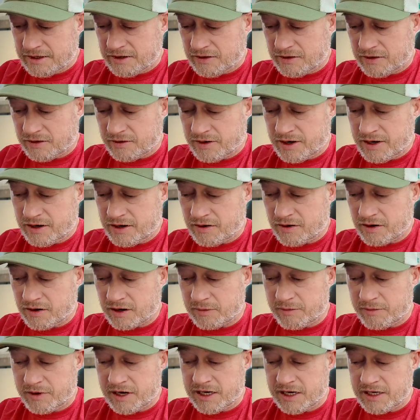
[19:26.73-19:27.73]
All right,
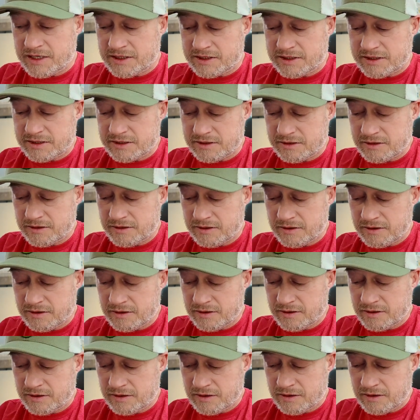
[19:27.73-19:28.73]
Archimedes.
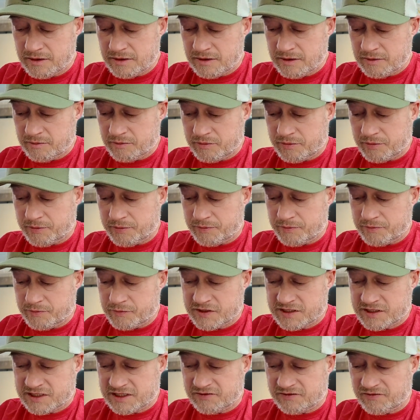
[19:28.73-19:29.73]

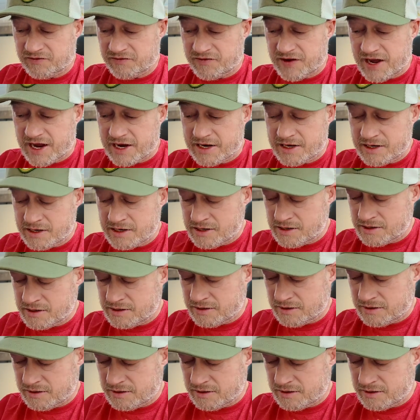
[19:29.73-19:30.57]
Sven.